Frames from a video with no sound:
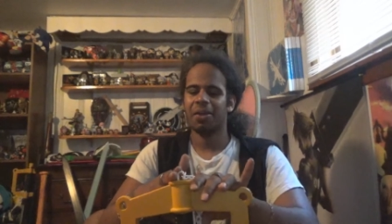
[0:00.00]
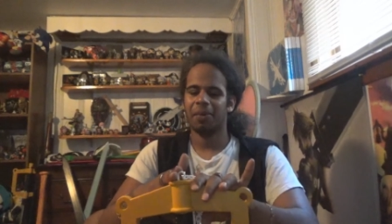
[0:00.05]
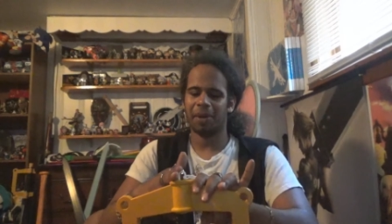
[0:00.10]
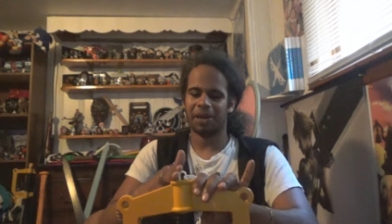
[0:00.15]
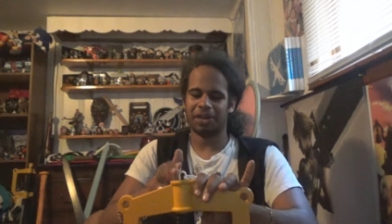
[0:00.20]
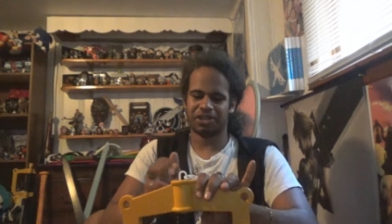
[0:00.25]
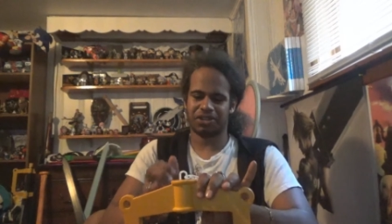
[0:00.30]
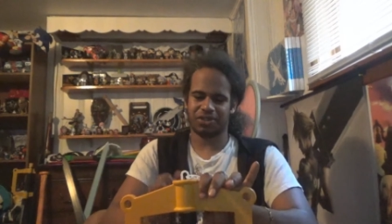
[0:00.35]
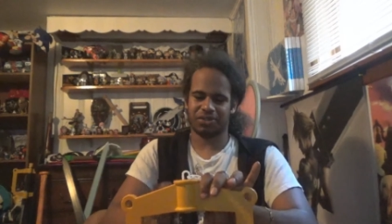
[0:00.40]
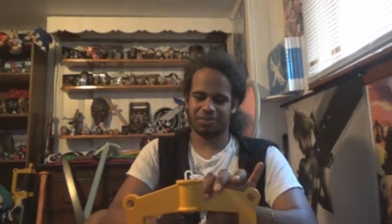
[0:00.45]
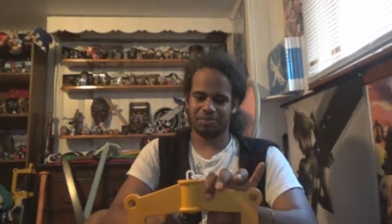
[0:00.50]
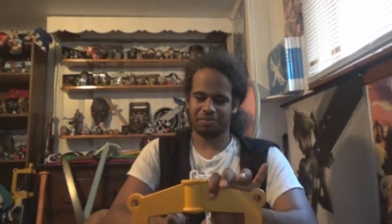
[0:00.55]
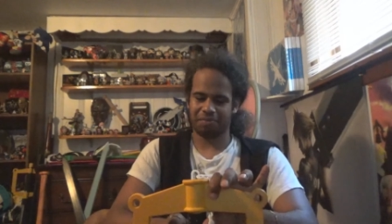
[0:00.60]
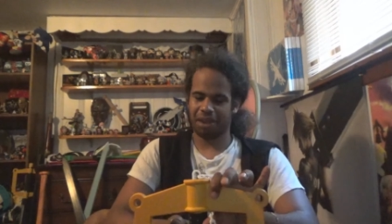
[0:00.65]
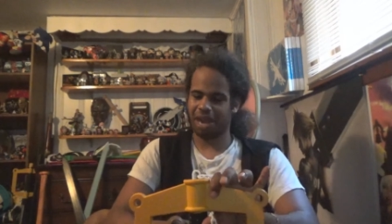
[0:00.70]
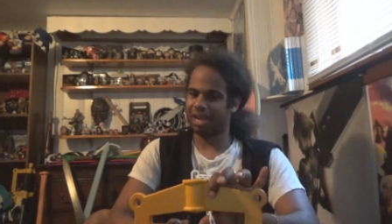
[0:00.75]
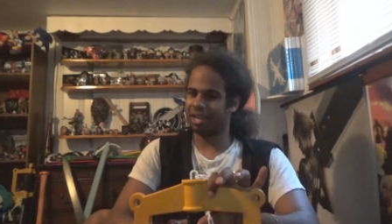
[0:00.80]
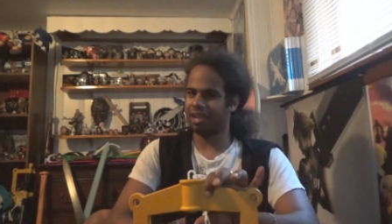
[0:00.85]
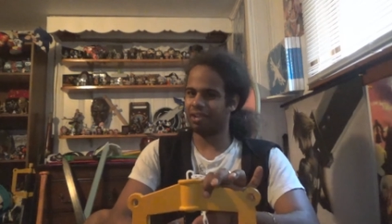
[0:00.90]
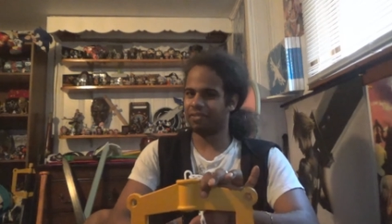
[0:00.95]
which
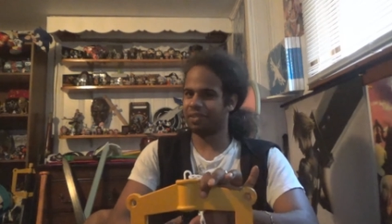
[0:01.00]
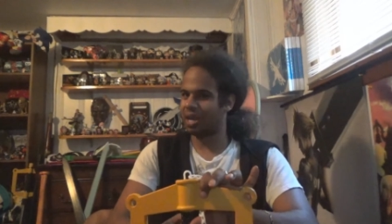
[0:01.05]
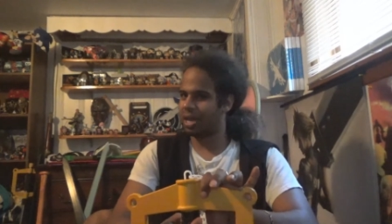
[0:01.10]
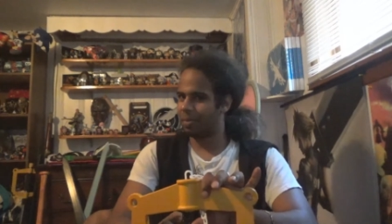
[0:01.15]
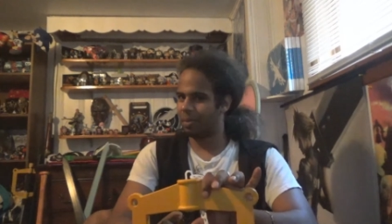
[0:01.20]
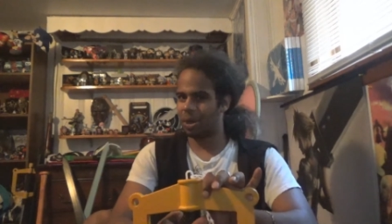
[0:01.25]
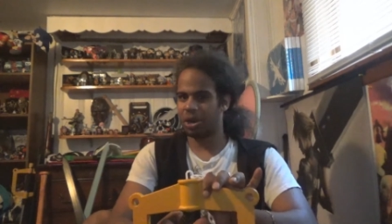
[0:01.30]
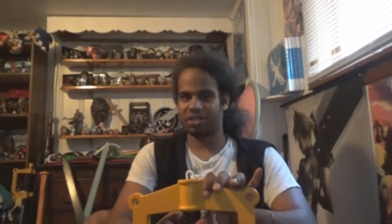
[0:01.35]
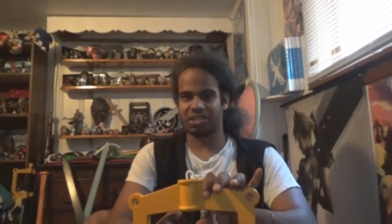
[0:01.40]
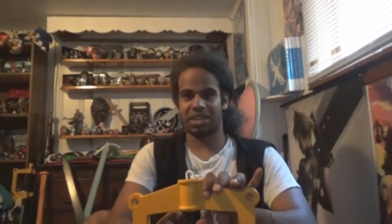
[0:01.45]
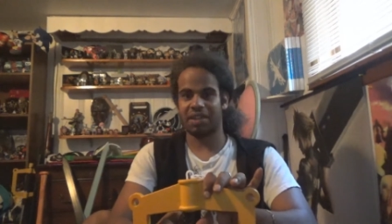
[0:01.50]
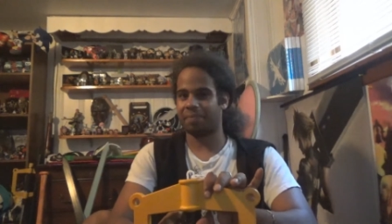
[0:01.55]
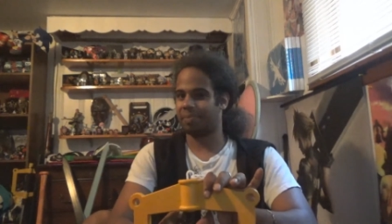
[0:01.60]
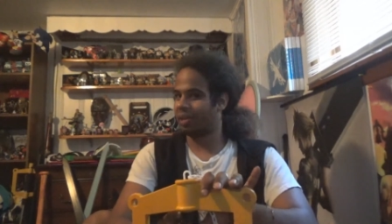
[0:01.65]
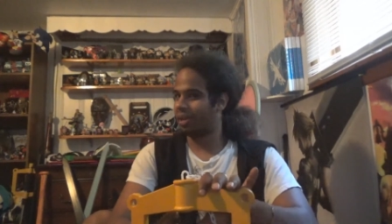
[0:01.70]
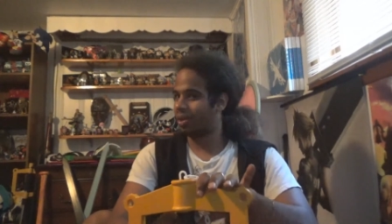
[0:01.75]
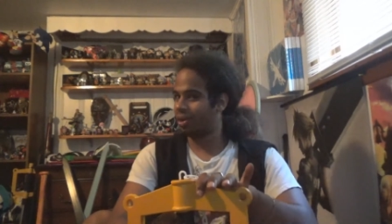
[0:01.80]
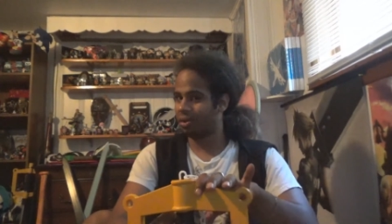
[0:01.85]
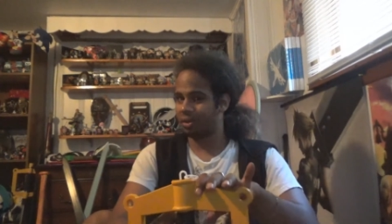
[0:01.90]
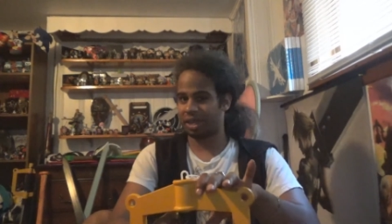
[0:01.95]
I love Kingdom Hearts. I
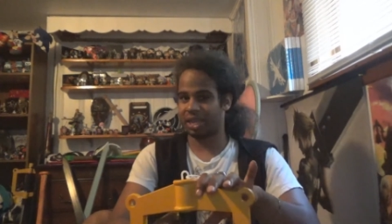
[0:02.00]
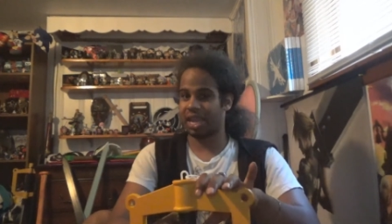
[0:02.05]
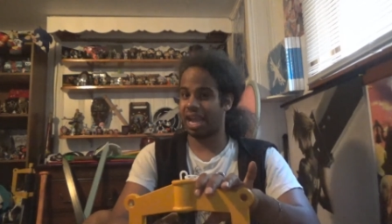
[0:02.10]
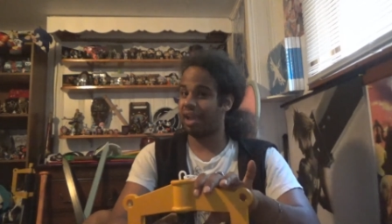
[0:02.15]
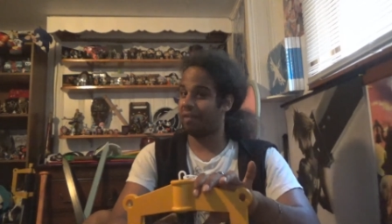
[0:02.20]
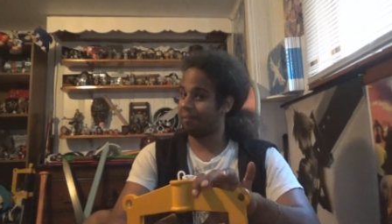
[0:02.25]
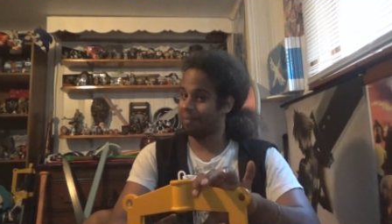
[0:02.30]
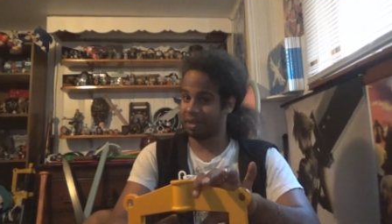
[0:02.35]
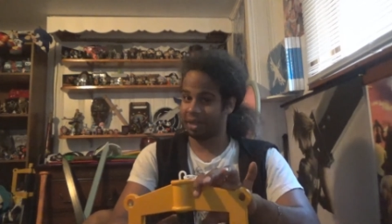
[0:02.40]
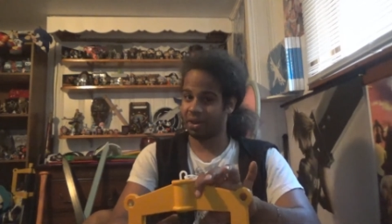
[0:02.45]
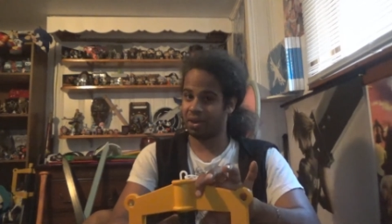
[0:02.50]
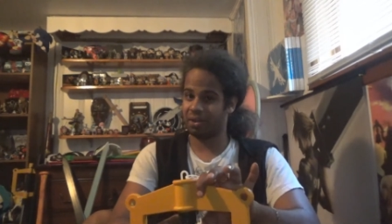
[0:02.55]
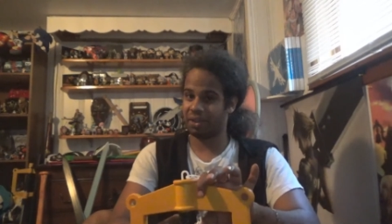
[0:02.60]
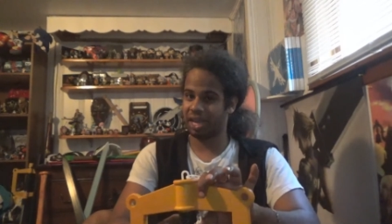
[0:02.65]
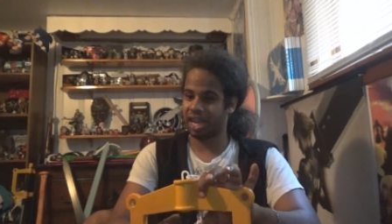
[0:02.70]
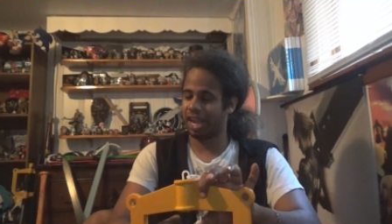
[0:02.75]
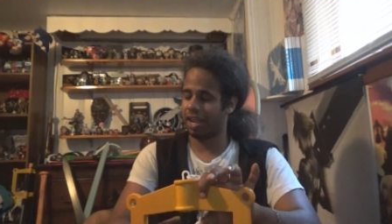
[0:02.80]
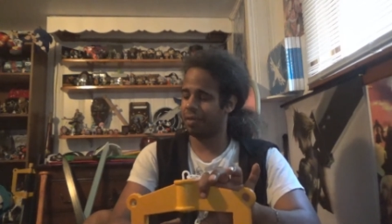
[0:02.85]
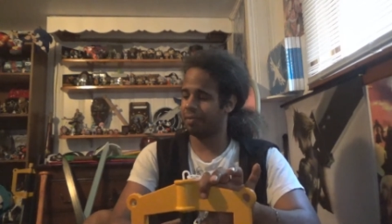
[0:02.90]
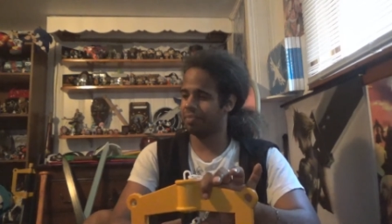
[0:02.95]
play all the I played all
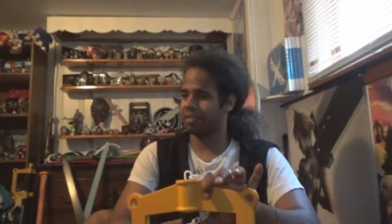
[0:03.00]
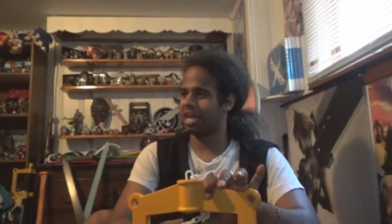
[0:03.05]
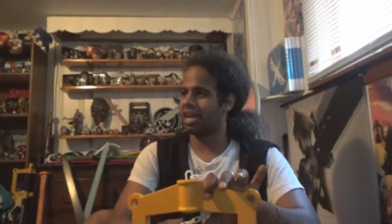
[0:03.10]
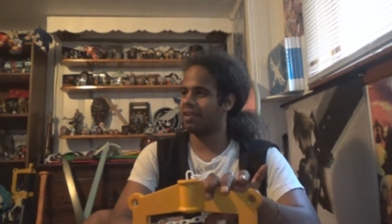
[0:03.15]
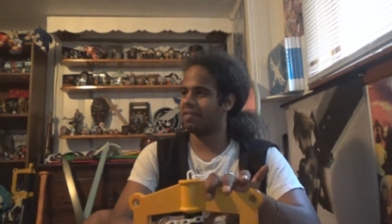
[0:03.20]
the games.